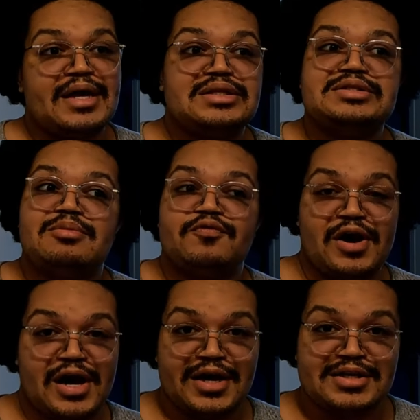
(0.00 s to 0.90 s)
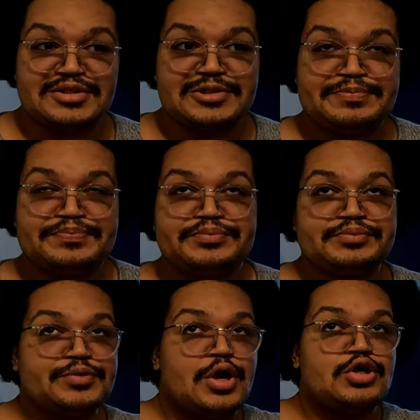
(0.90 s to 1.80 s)
get double fries.
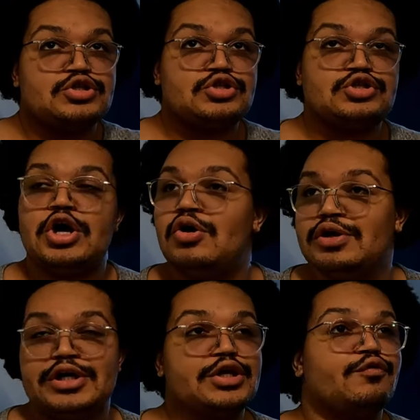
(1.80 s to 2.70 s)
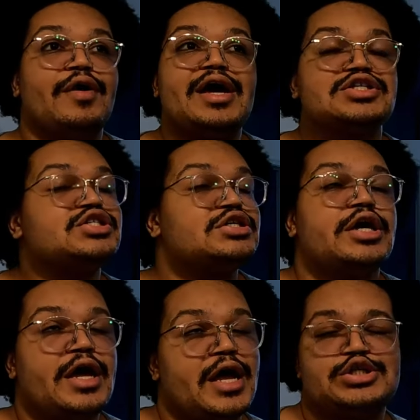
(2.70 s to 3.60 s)
So good. The ranch
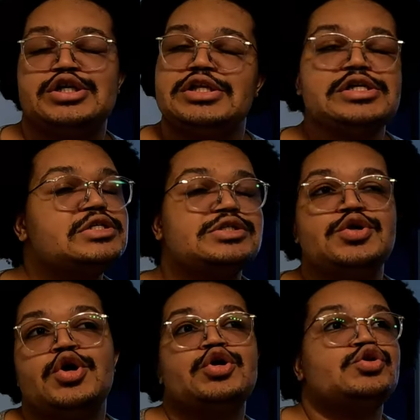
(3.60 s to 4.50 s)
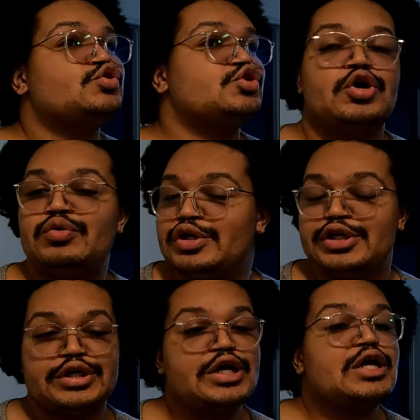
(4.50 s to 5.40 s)
at Chili's, so
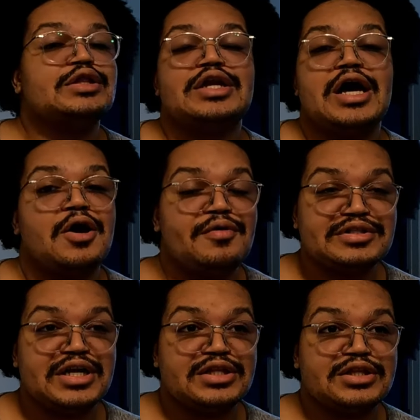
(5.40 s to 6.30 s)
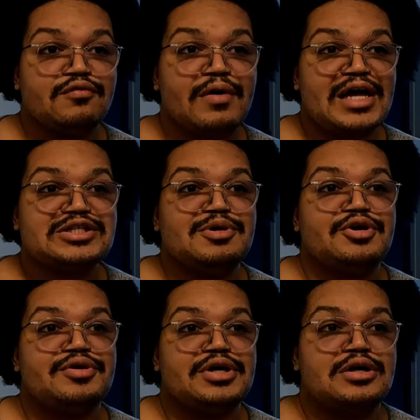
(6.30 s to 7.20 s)
good. Then I always get the
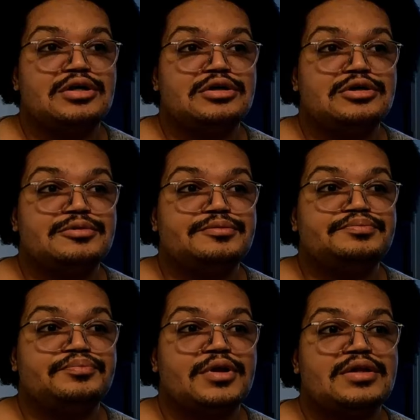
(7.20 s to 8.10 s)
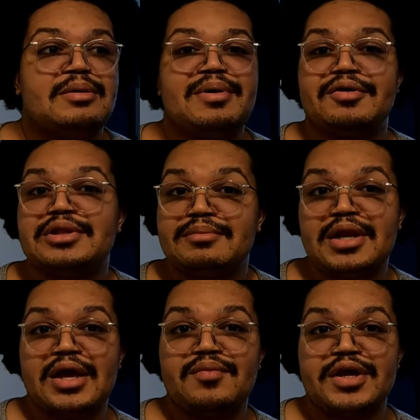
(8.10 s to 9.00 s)
raspberry, the berry
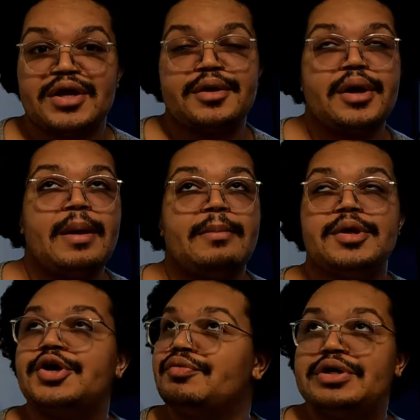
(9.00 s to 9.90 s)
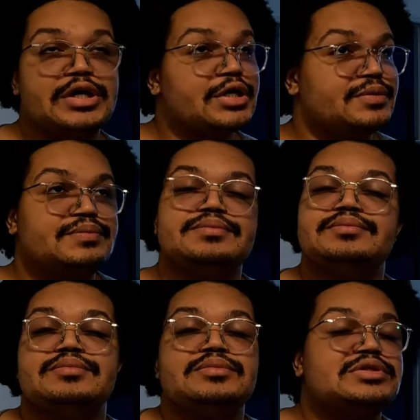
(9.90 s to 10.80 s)
lemonade with it, period.
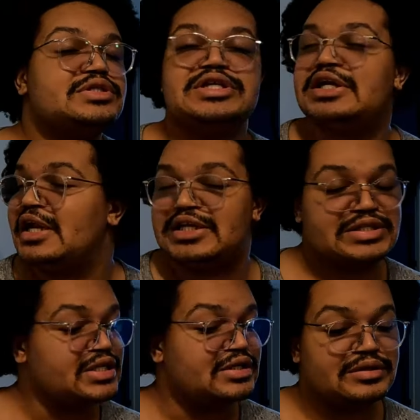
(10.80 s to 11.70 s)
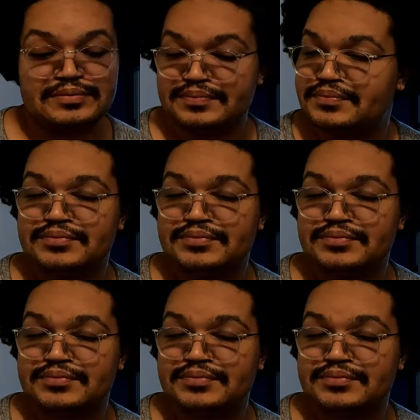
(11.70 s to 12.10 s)
10 out of 10.